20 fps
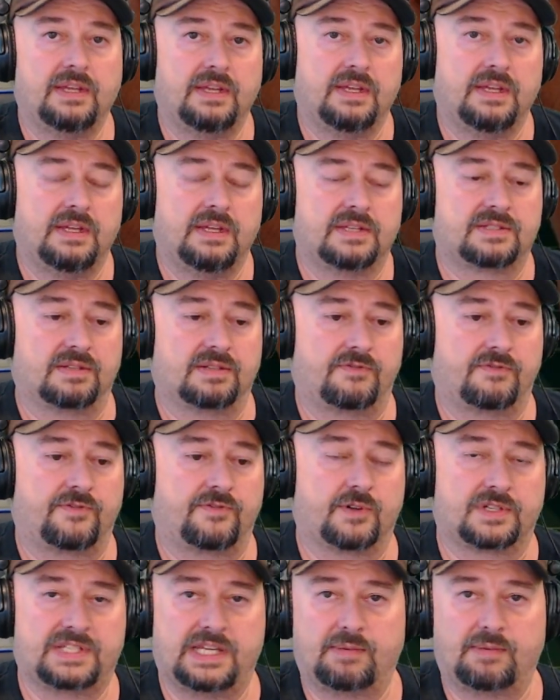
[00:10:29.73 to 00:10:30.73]
So, for
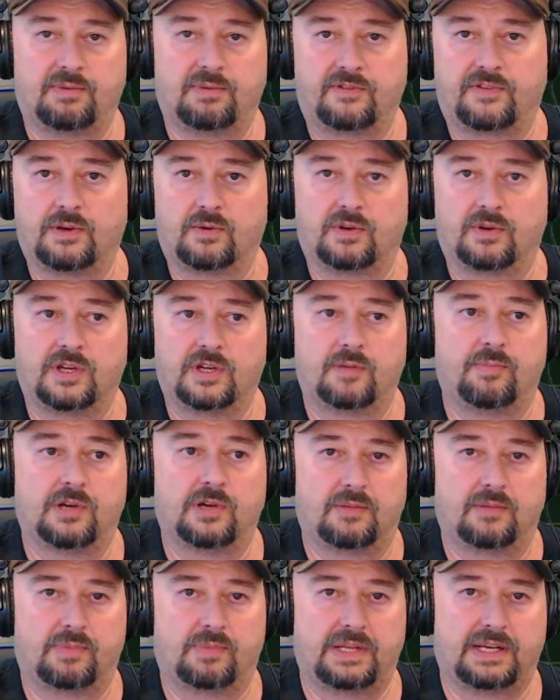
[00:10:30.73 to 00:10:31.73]
example, if you're going to put
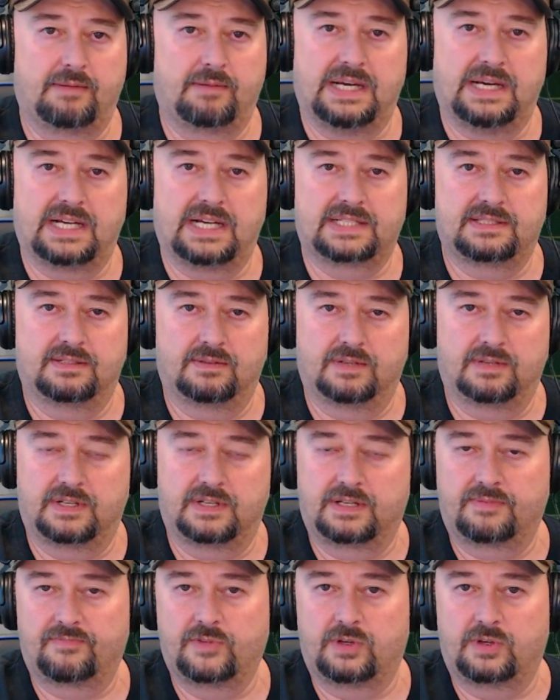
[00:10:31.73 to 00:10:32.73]
up like a Moxon
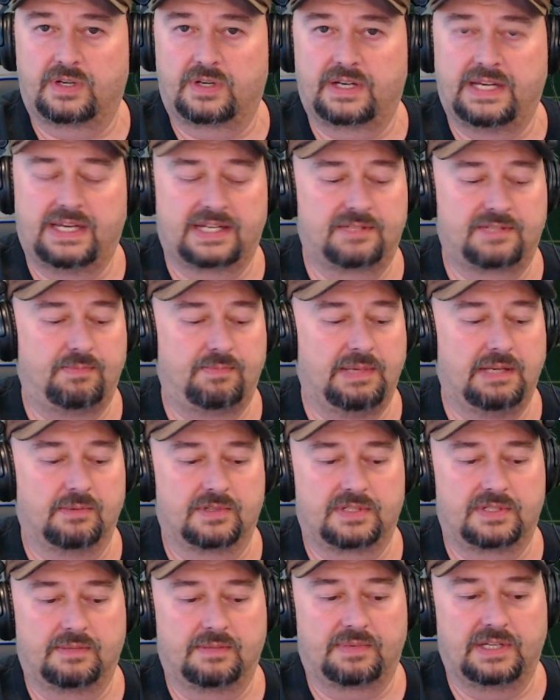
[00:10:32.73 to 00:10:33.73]
or a, or a hex beam or
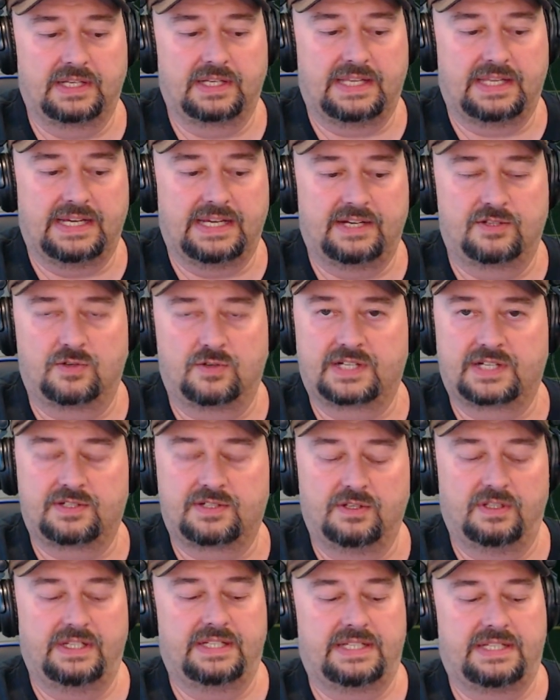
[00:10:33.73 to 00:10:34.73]
something like that, a
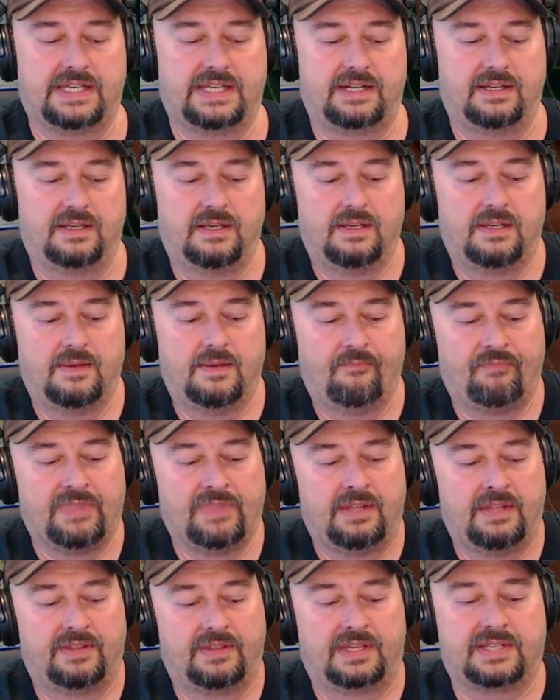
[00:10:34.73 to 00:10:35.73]
directional antenna,
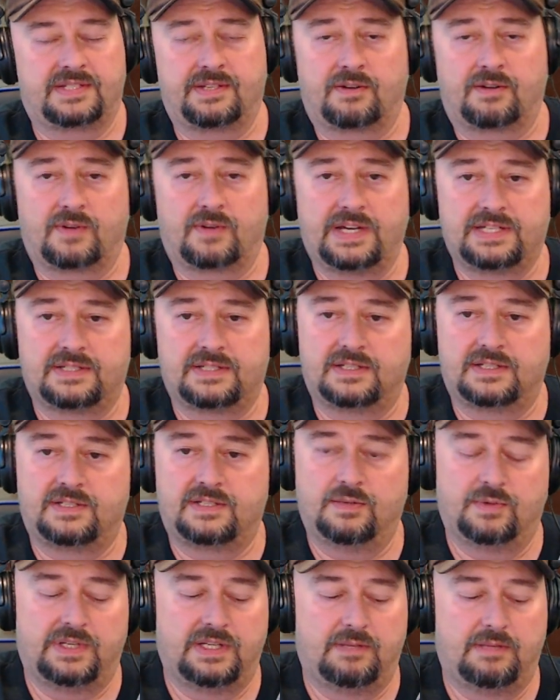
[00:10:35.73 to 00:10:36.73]
the considerations that
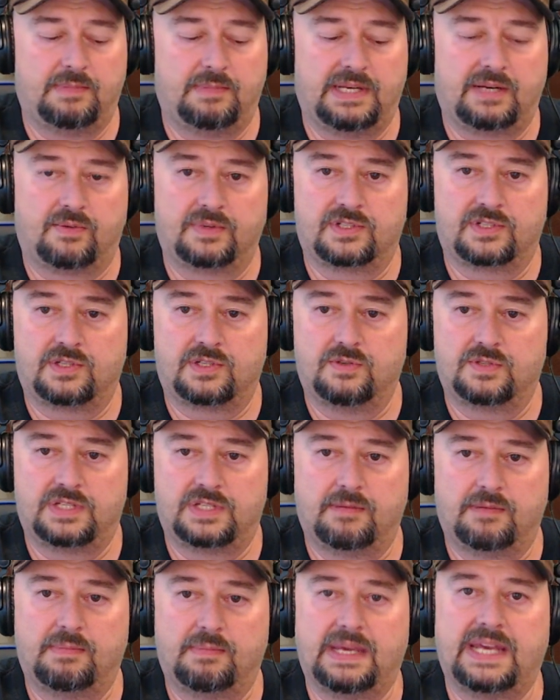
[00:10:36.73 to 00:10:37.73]
you would need to make when
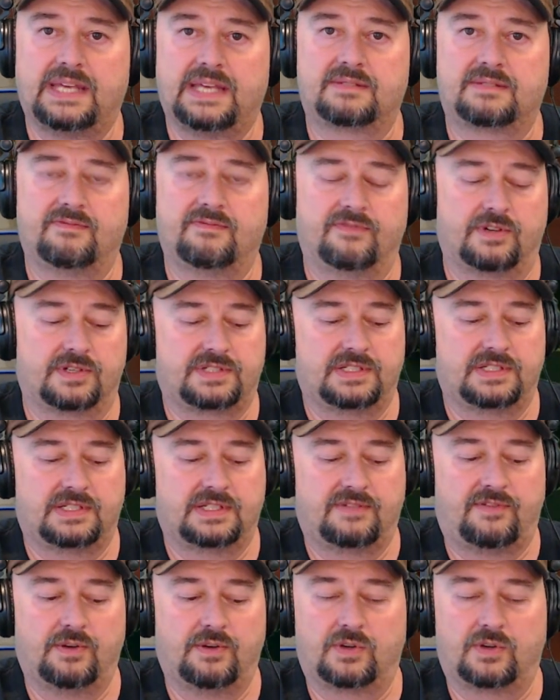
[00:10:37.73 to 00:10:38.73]
choosing a mast versus
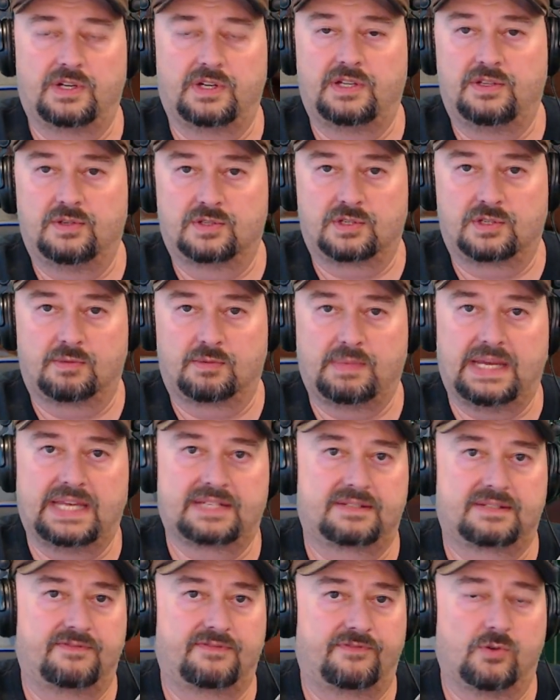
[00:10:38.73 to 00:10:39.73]
if you were going to use your
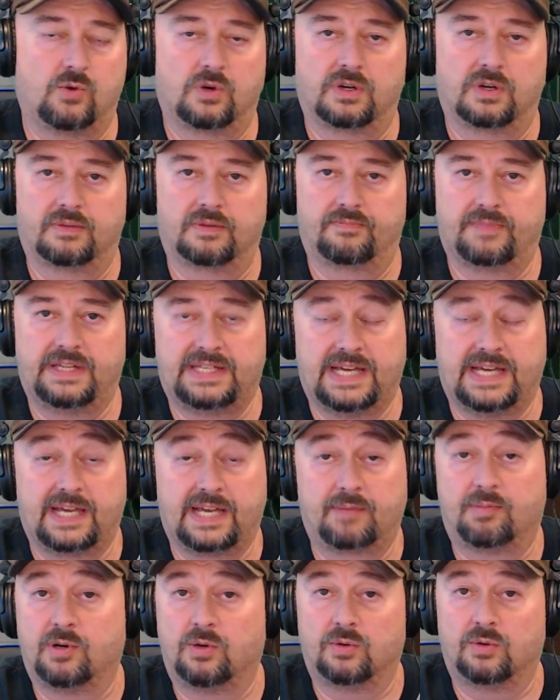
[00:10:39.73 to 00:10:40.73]
mast for a
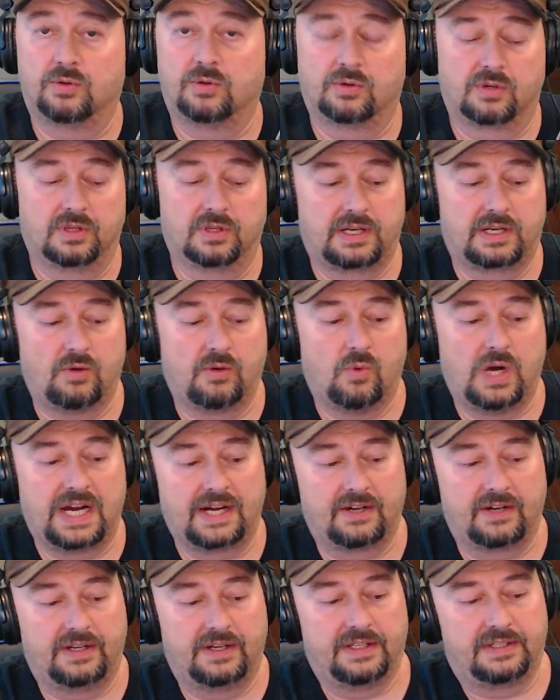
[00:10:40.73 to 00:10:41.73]
dipole or like a
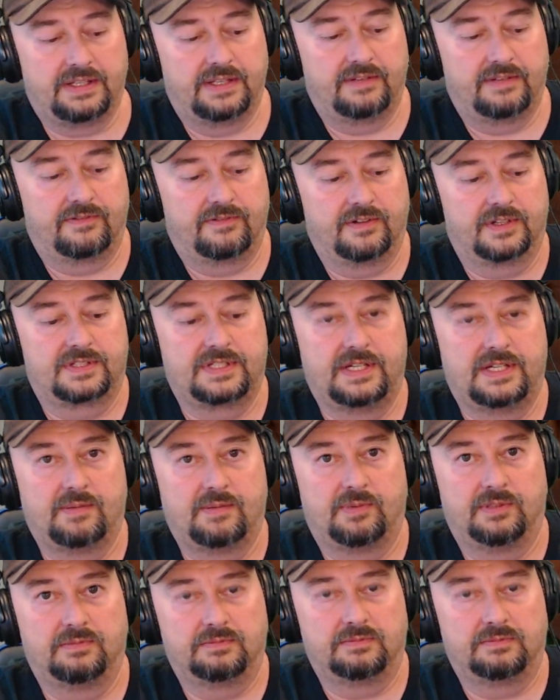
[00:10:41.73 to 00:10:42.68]
wire antenna, for example.